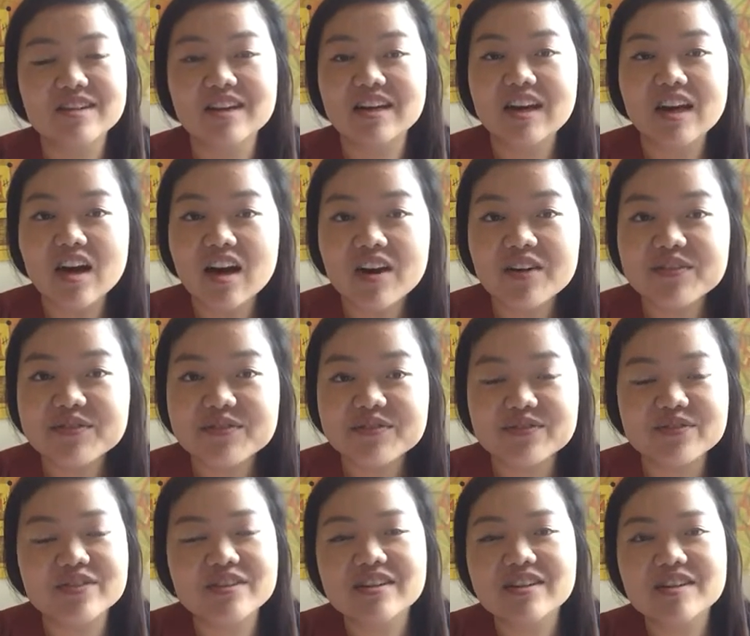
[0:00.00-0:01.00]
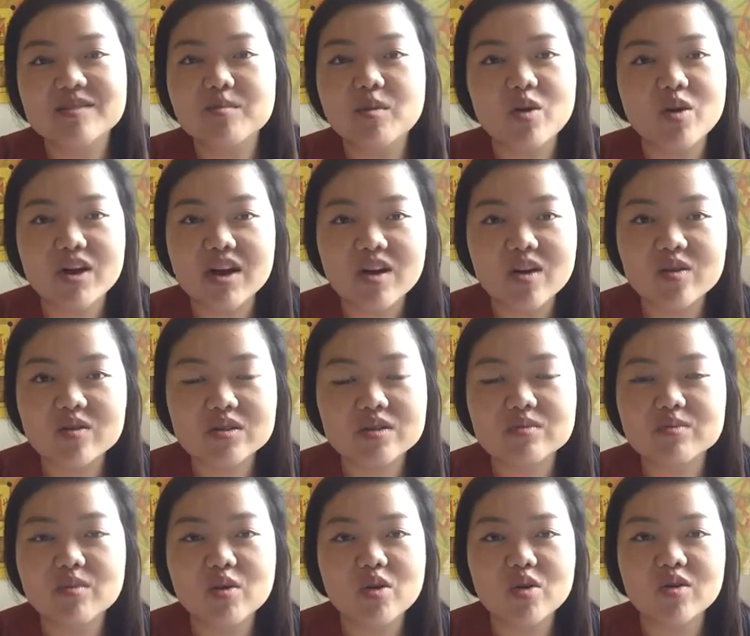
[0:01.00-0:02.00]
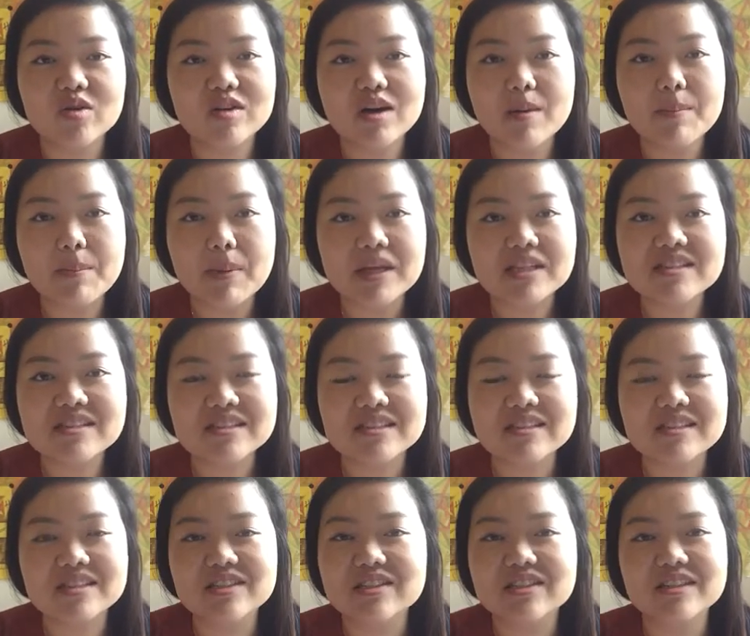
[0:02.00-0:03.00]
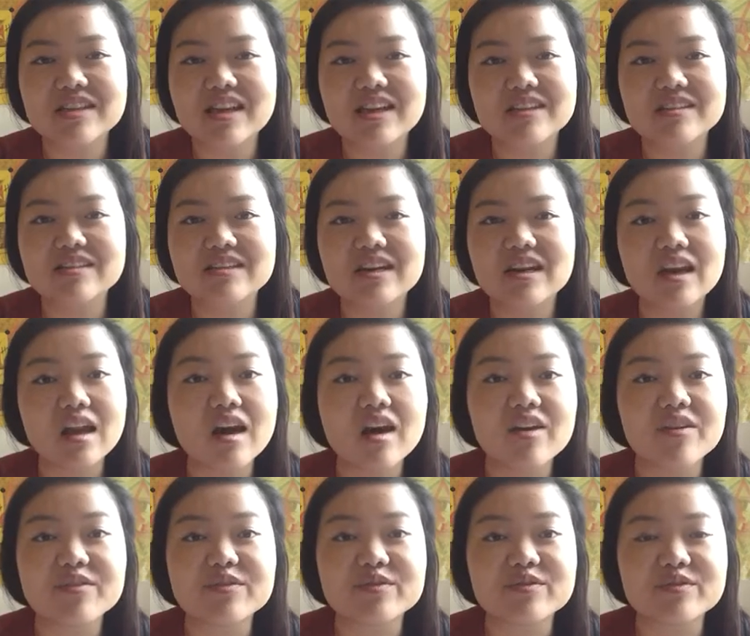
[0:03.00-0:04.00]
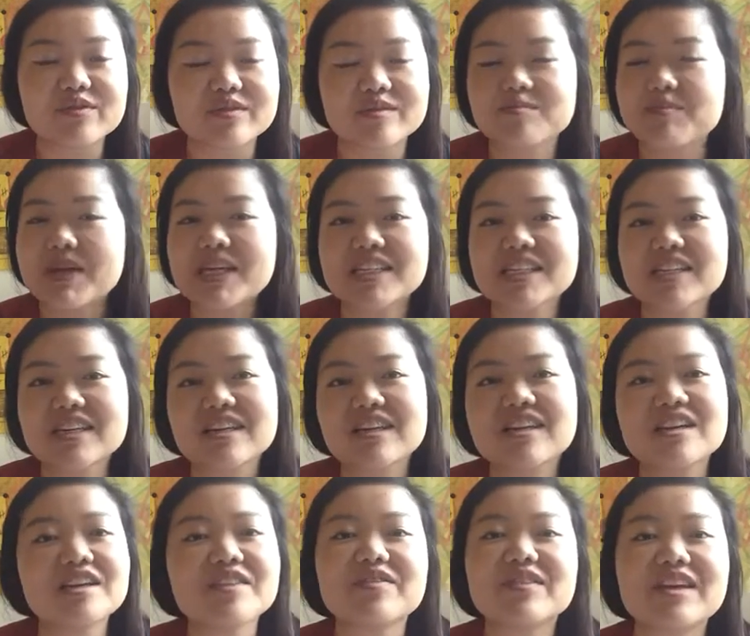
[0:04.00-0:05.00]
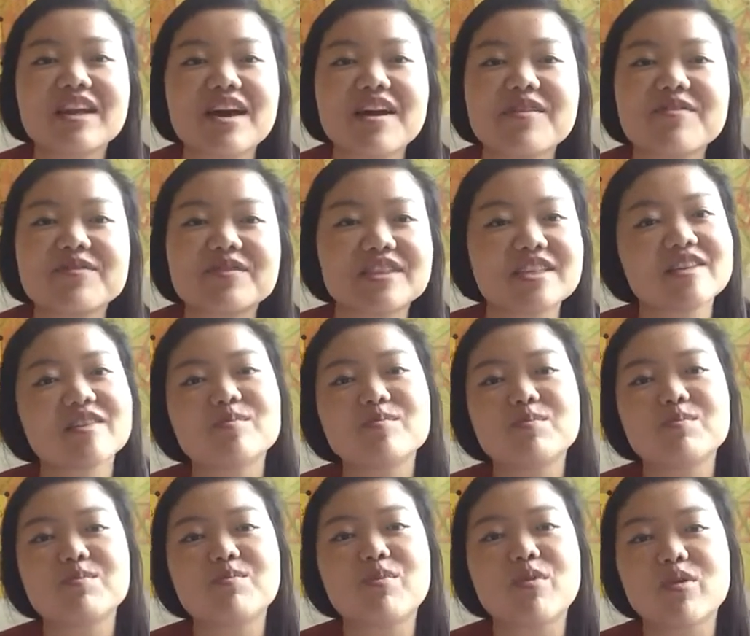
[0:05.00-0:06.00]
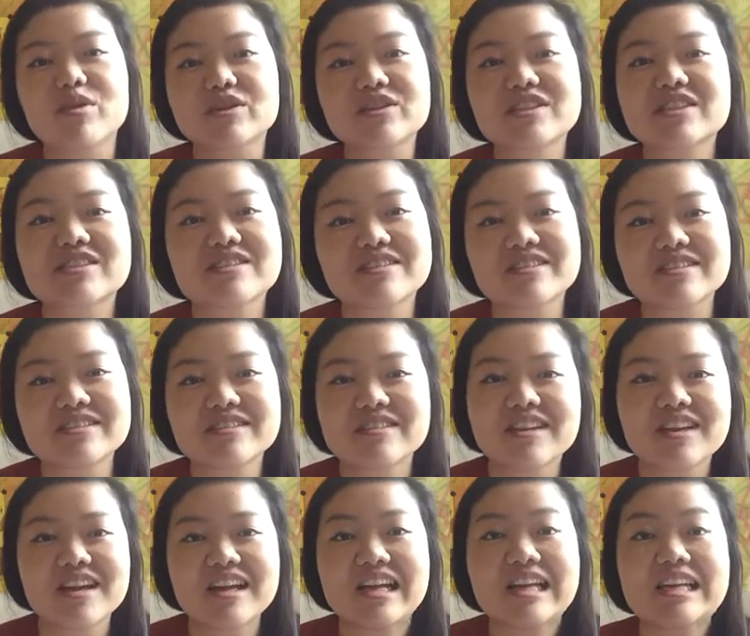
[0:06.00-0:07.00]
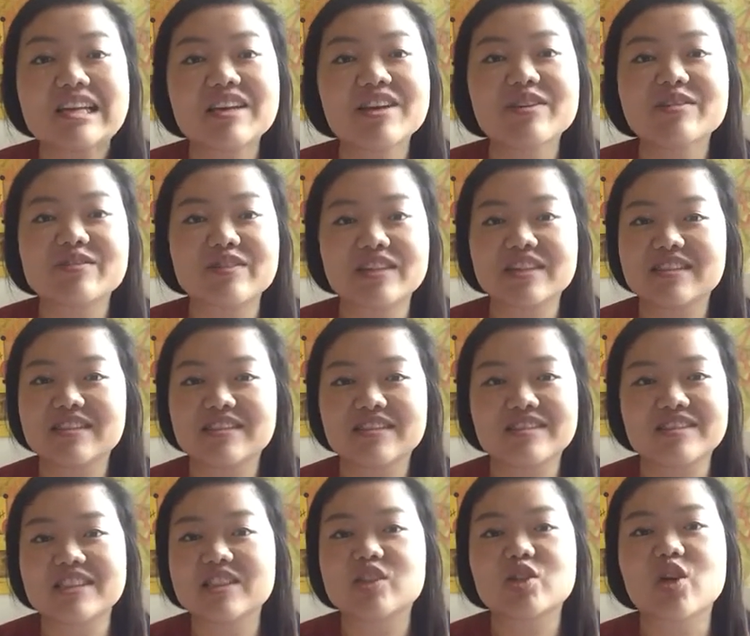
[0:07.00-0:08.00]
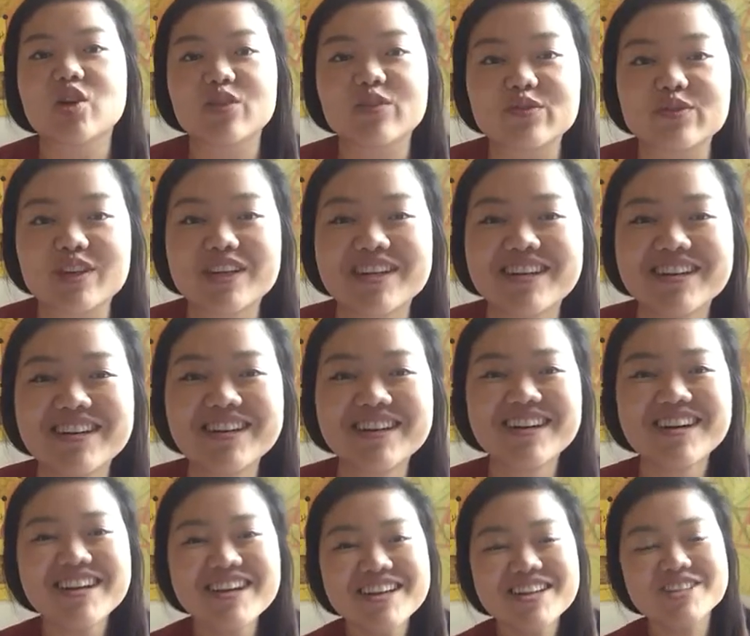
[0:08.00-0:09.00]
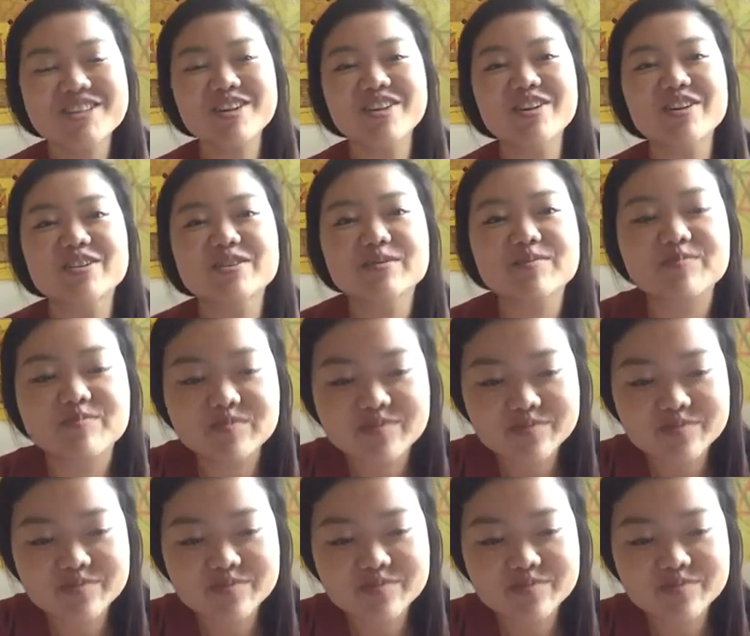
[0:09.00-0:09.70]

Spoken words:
love, more health, more abundance, and love. Basically, live a life they're born to live and deserve. So